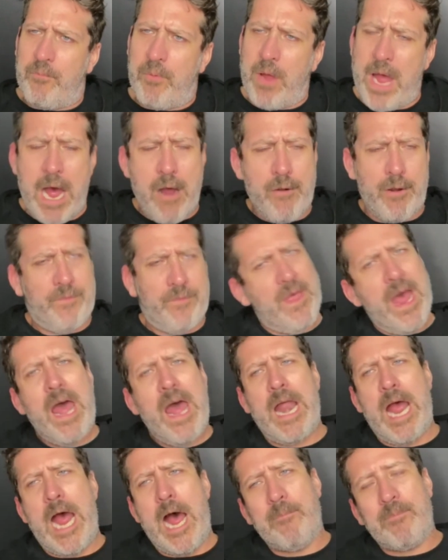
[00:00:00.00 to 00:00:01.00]
How did
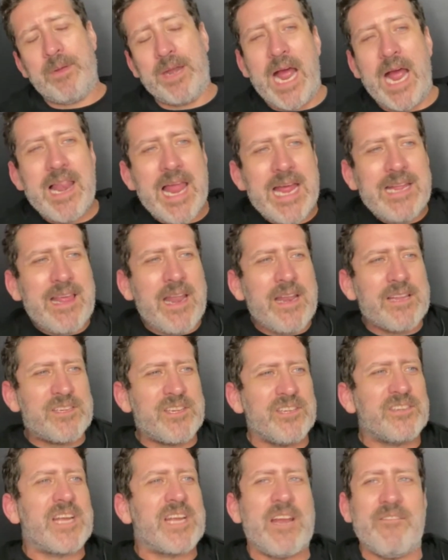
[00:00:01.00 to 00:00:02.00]
that happen? I like that it's
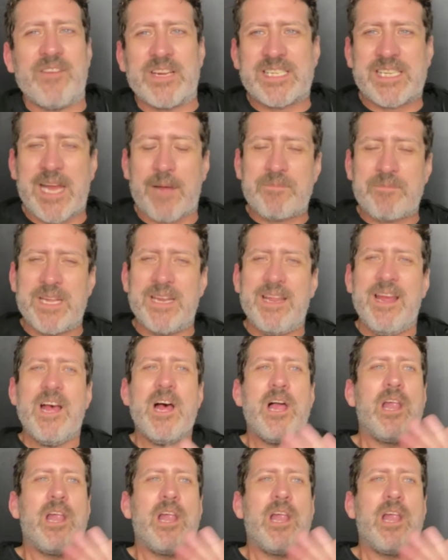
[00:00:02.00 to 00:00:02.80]
just kind of accepted.